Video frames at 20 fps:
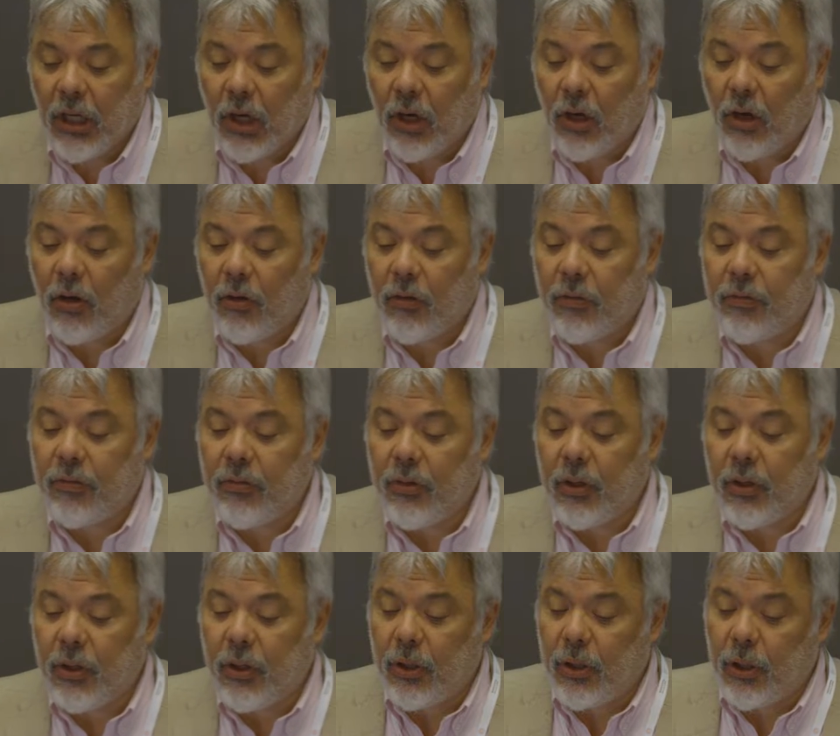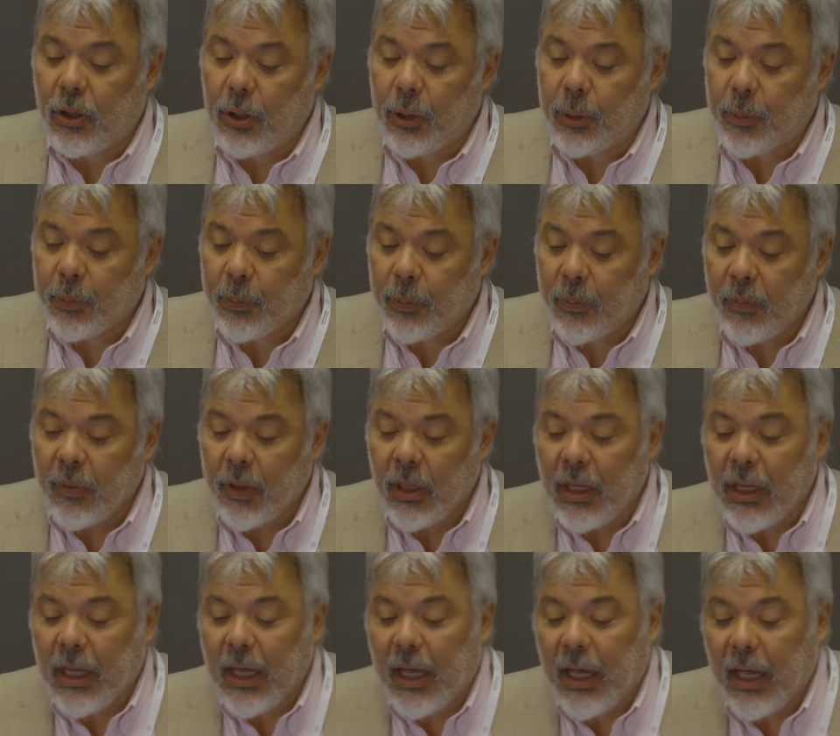of
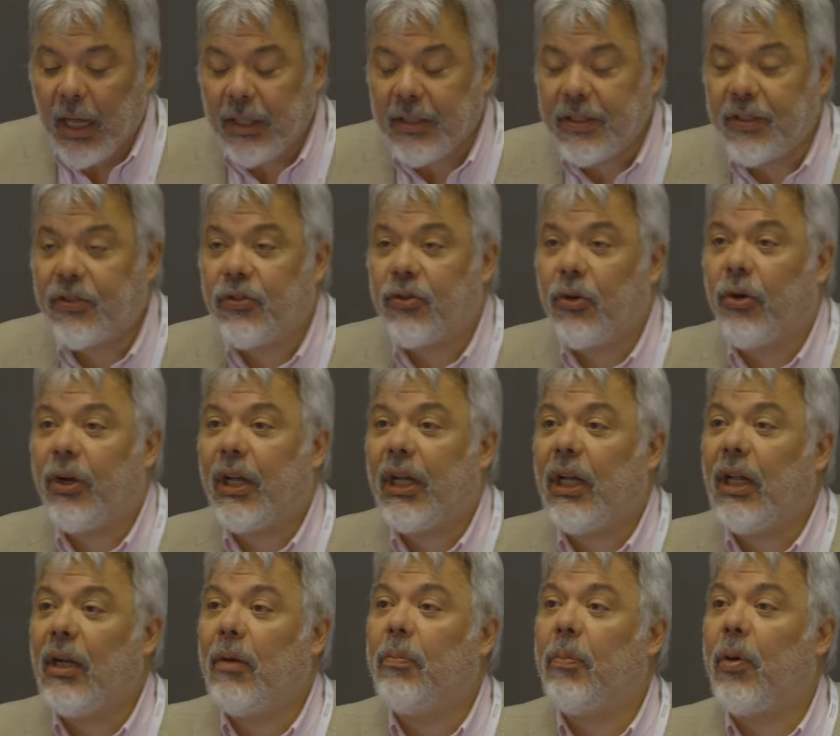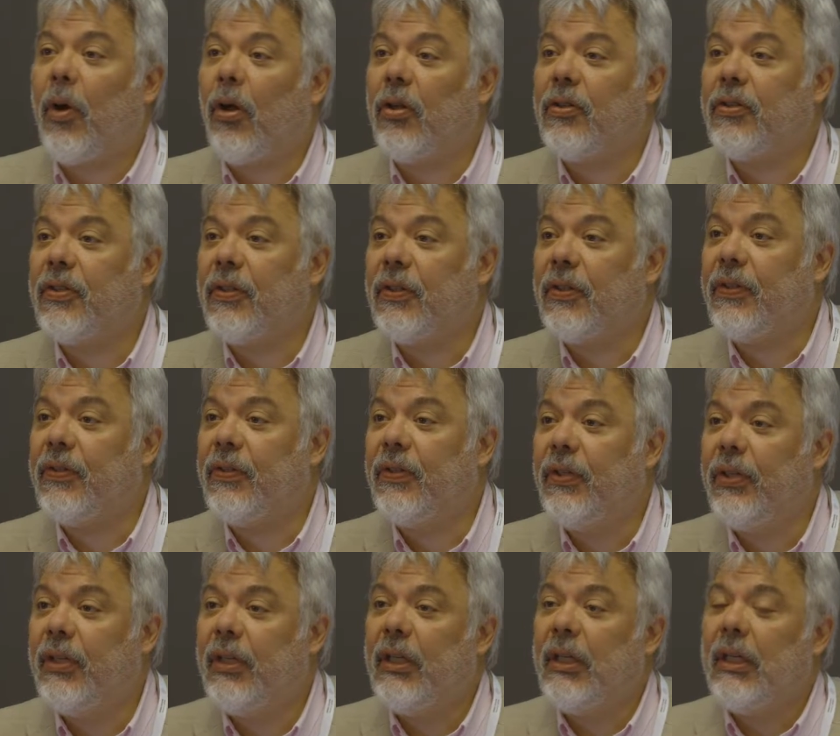a historical
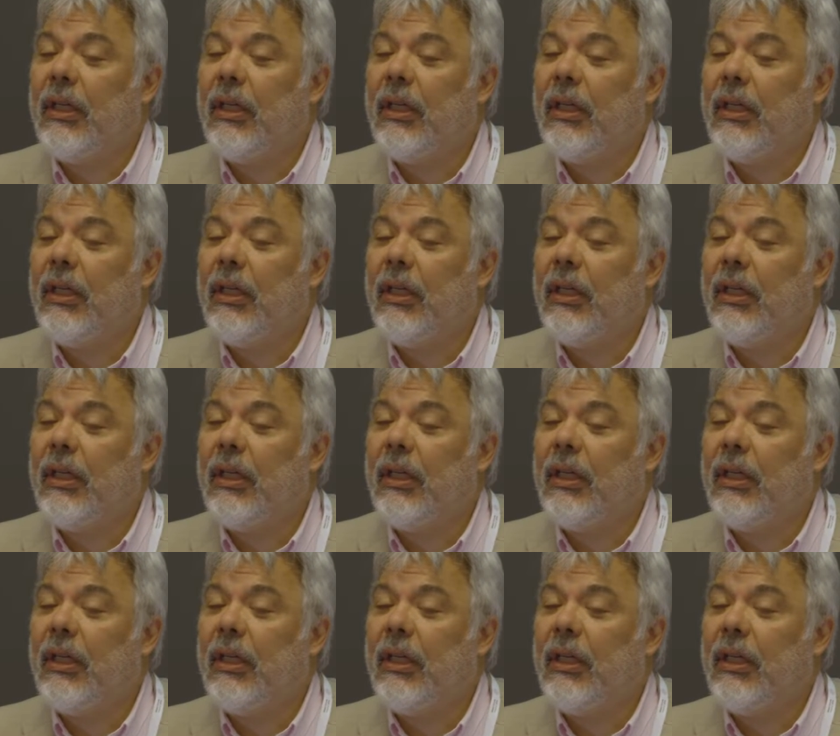process